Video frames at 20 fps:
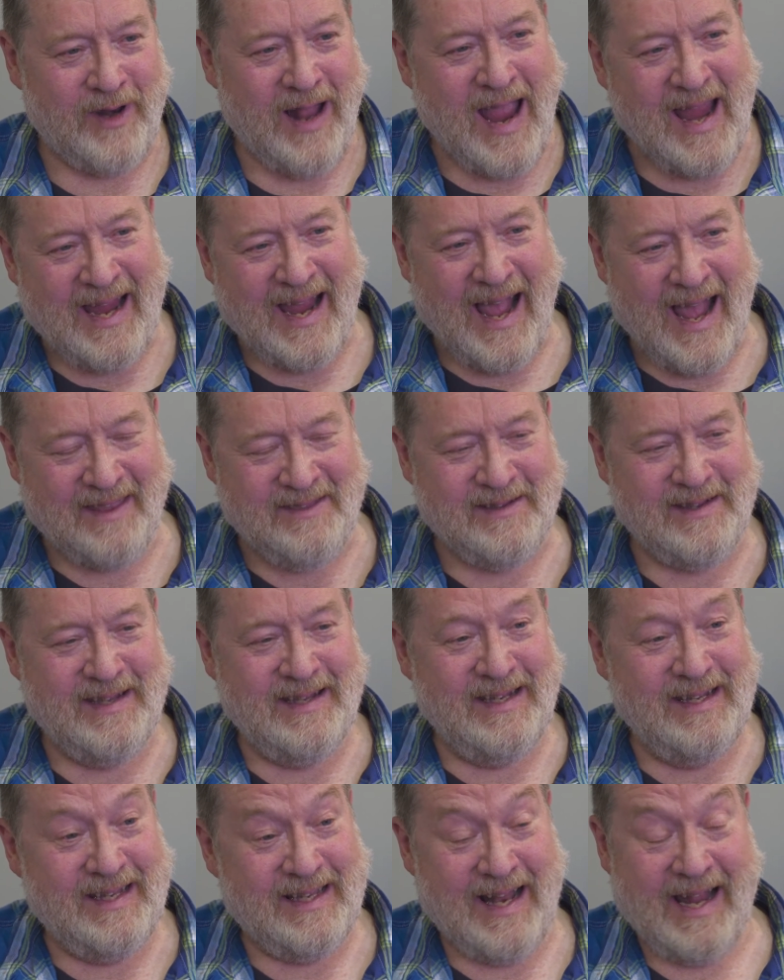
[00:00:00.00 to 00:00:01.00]
I got,
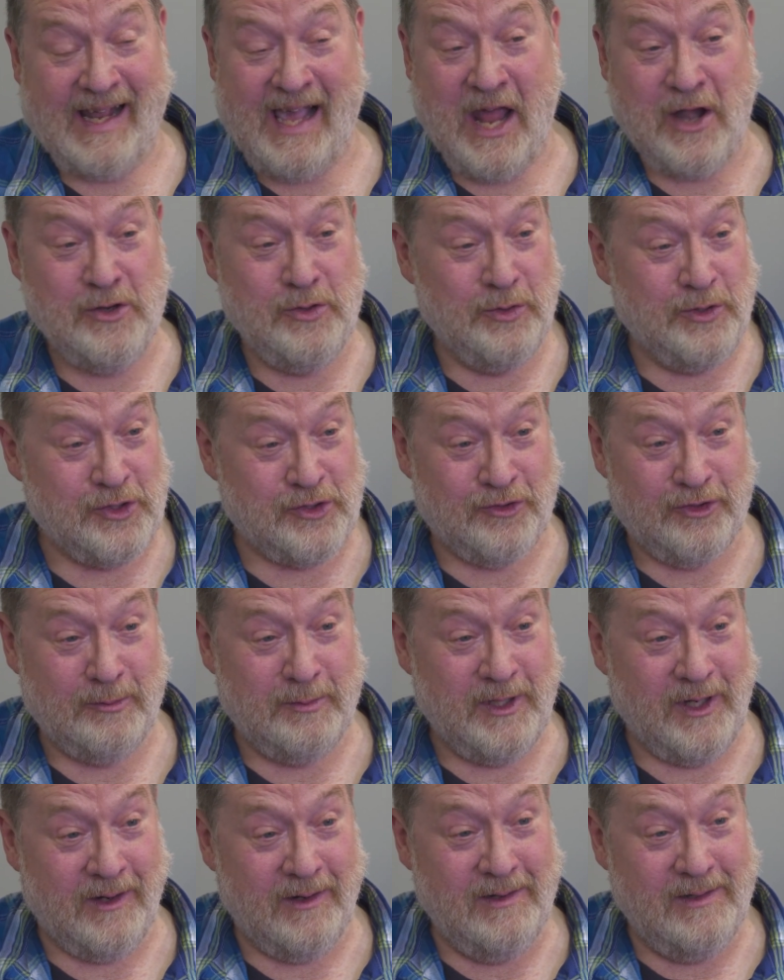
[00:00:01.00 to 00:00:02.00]
and I got a new
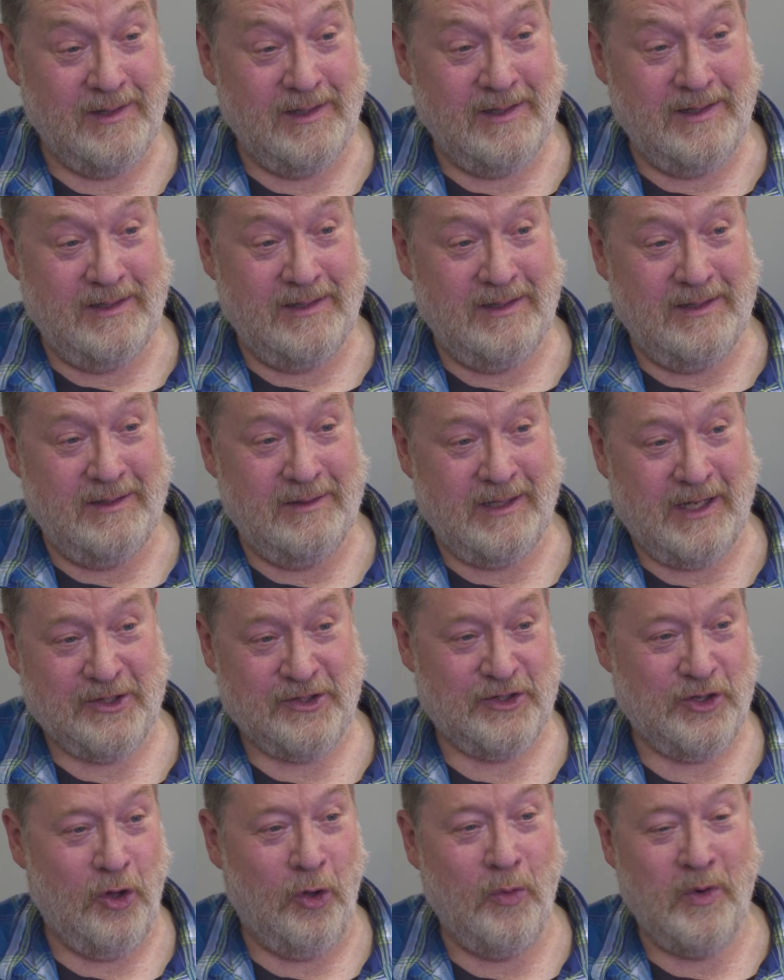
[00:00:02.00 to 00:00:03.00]
distributor
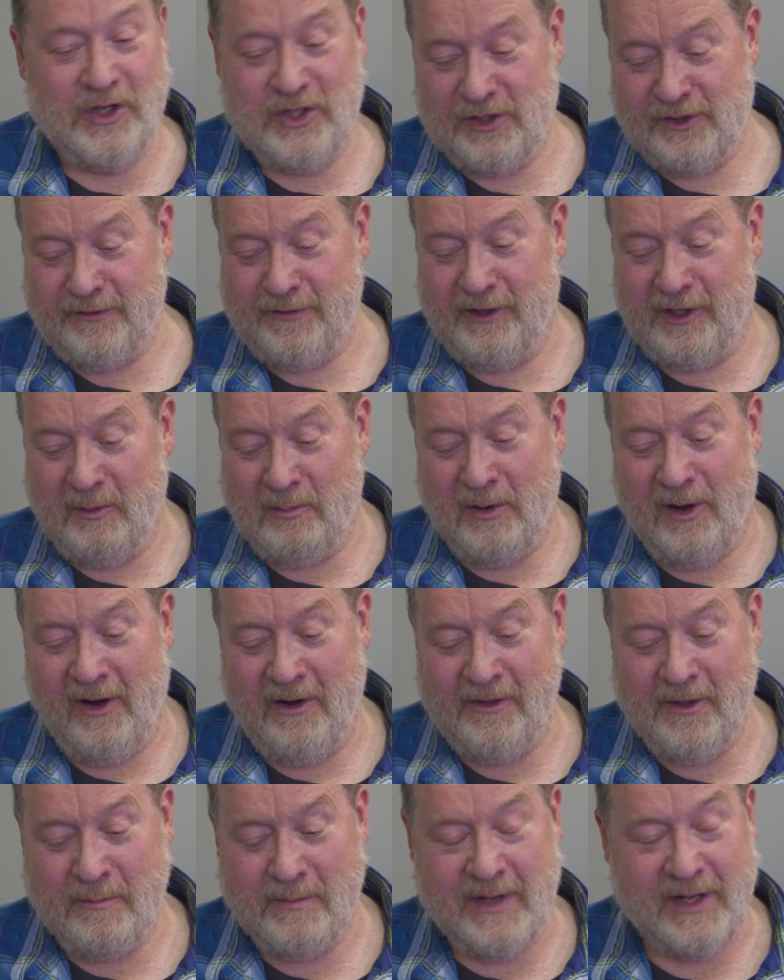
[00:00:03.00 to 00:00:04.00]
because the old one just fell apart
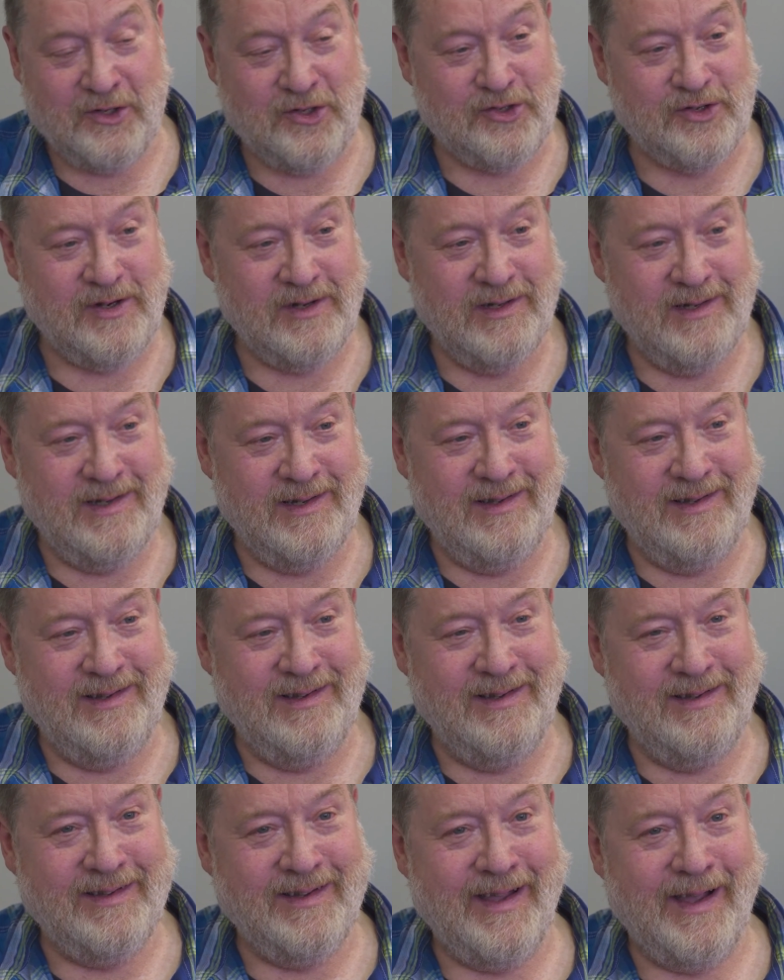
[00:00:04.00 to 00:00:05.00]
on the bench.
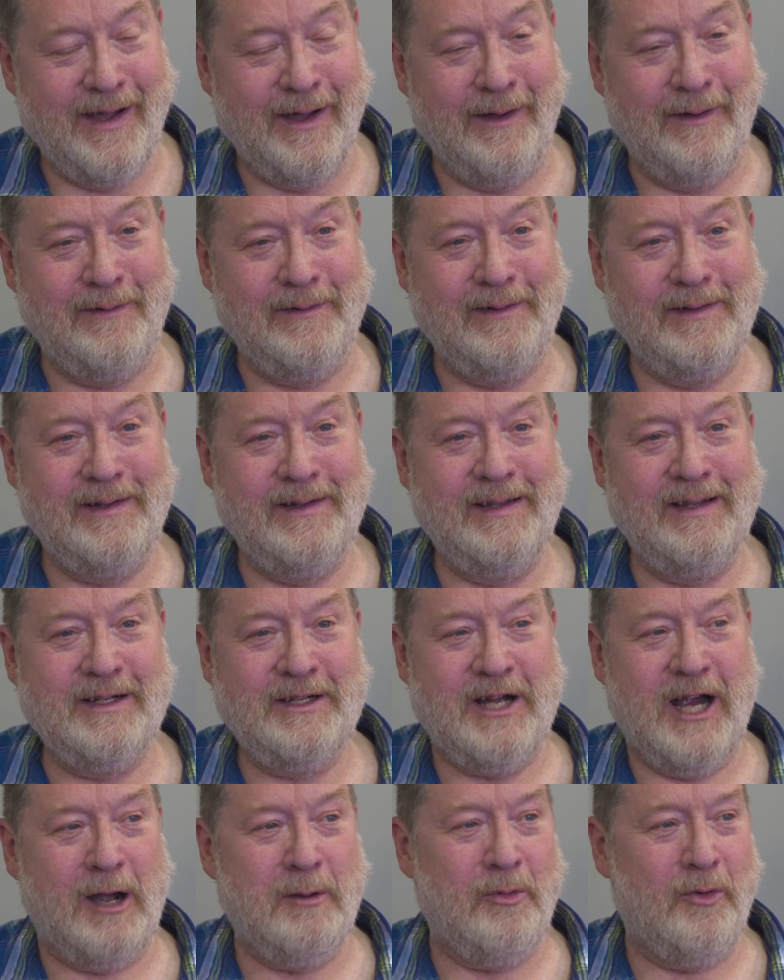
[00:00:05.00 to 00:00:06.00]
Yeah,
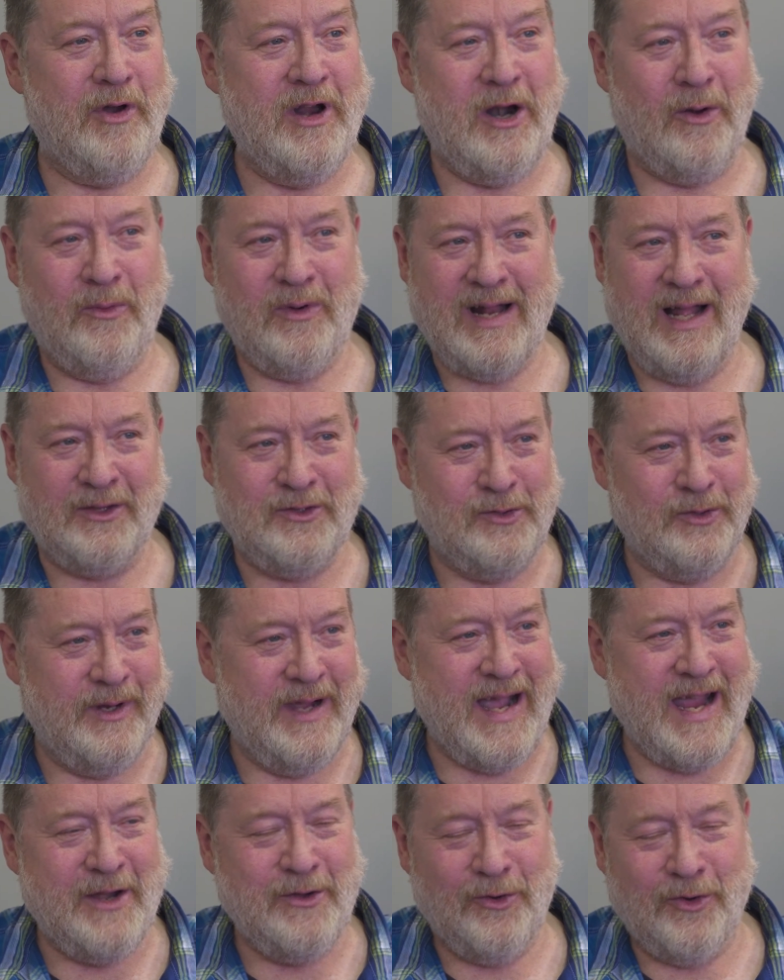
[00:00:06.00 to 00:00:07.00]
carburetor went out to a
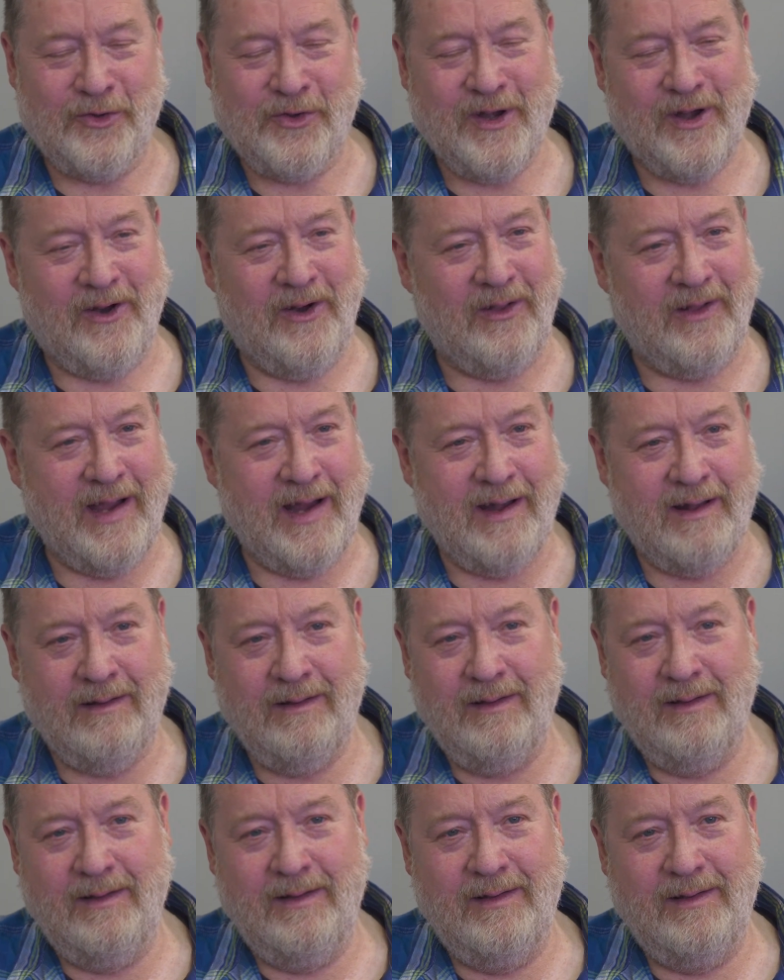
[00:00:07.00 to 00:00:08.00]
guy in North Carolina.
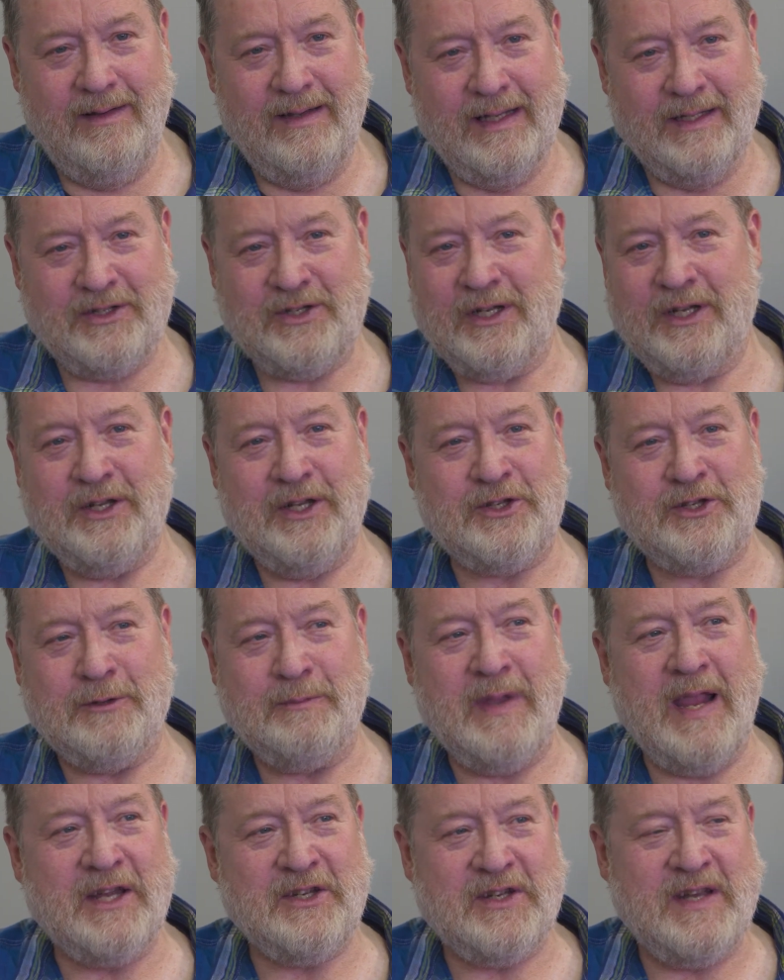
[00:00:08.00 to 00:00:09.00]
It's
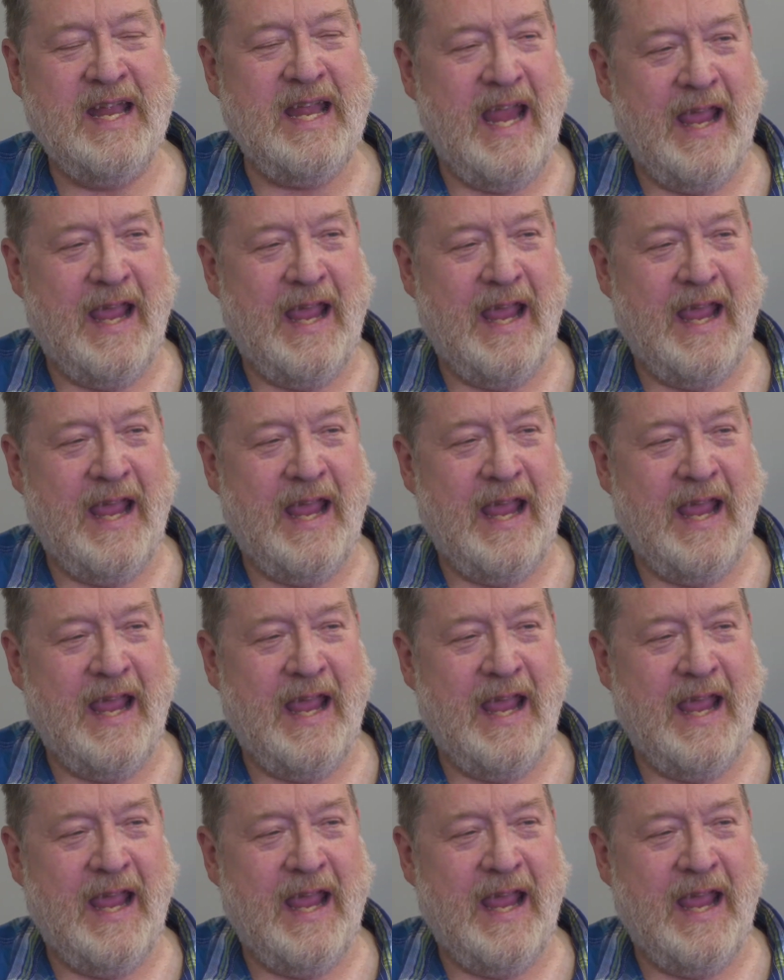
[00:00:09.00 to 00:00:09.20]
amazing.